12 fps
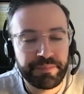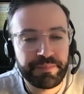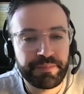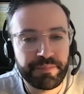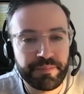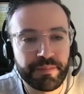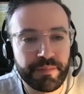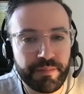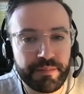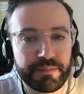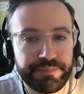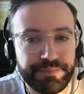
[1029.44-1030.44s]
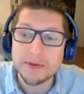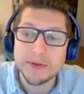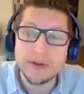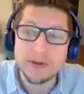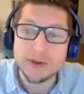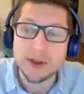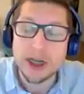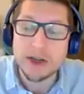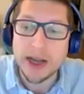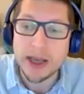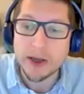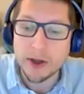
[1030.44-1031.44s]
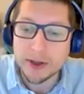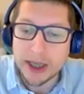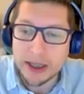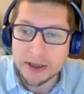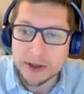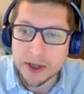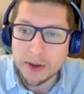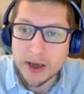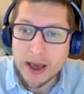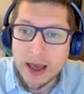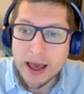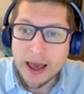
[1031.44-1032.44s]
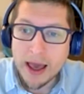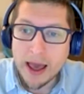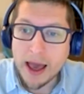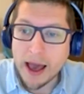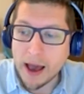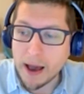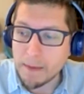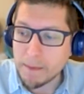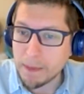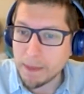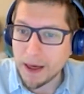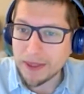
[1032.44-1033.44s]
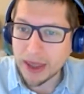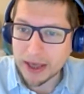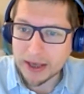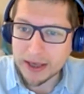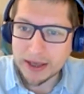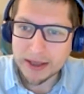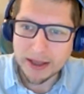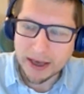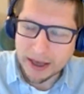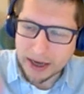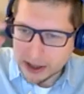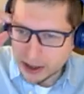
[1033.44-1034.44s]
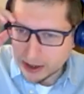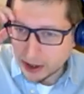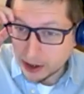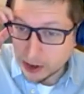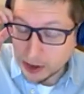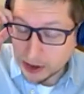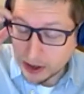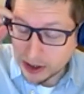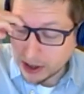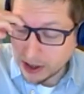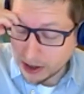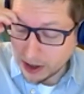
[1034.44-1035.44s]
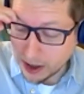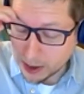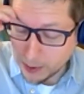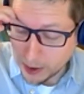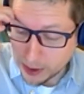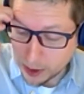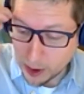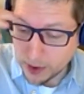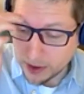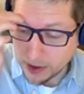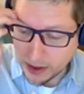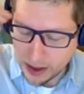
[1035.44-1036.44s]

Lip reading: basis of how you're generating content. So I think there's I suppose the common